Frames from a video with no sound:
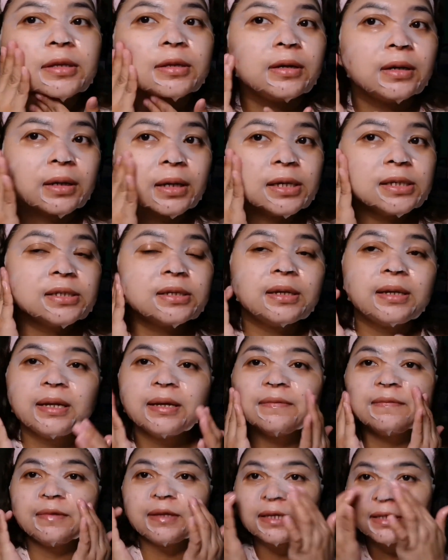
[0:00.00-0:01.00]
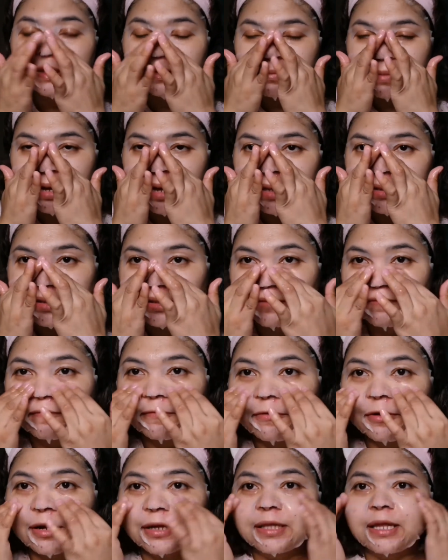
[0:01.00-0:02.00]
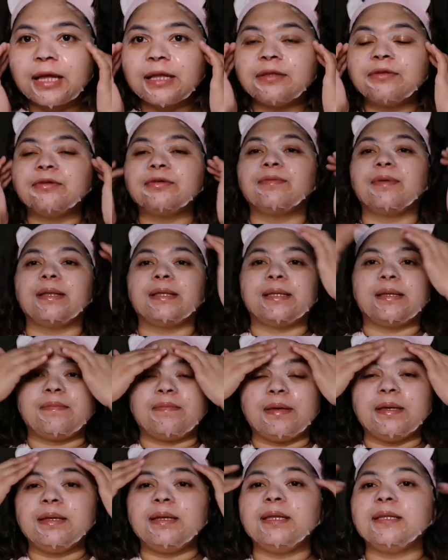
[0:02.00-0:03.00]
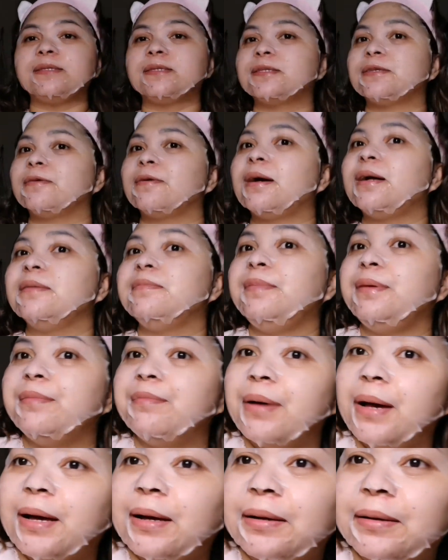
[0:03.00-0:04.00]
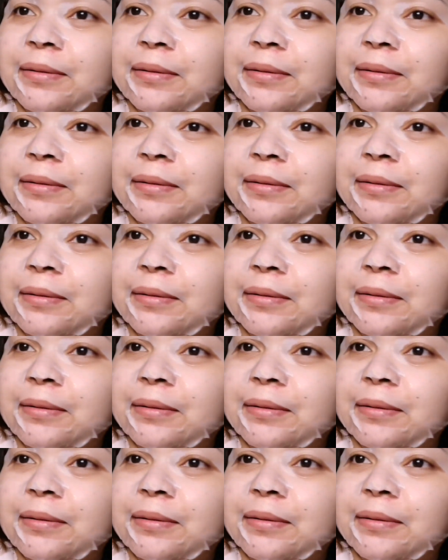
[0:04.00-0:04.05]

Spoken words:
okay, so leave this mask for 10 to 20 minutes, so I'll be back.